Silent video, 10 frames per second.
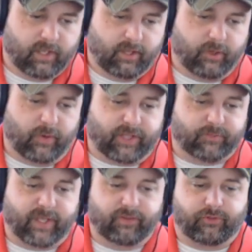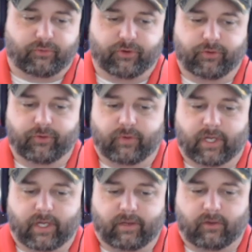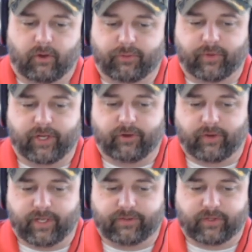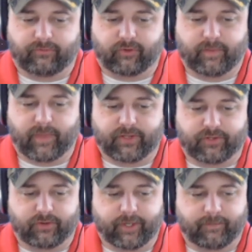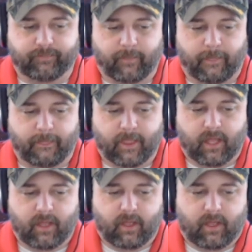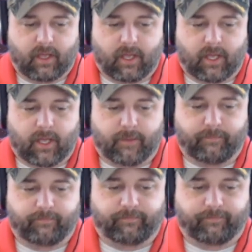who has been through all 3 degrees of Freemasonry, what